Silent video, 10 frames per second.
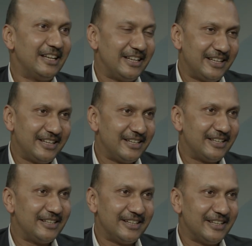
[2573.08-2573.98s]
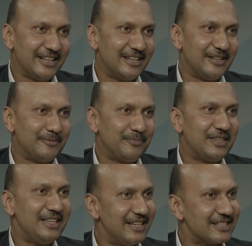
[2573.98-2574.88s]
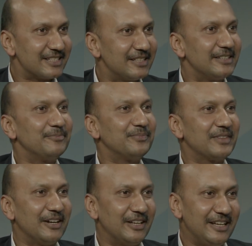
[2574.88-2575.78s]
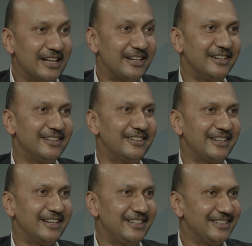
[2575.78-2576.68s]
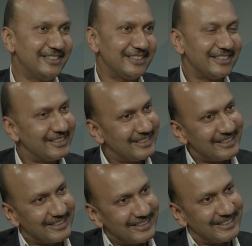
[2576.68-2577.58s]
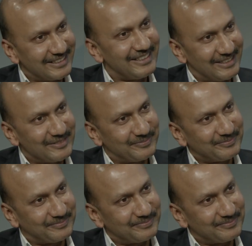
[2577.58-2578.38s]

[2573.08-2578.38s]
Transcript: and conspicuous consumption in a society of inequities. You know,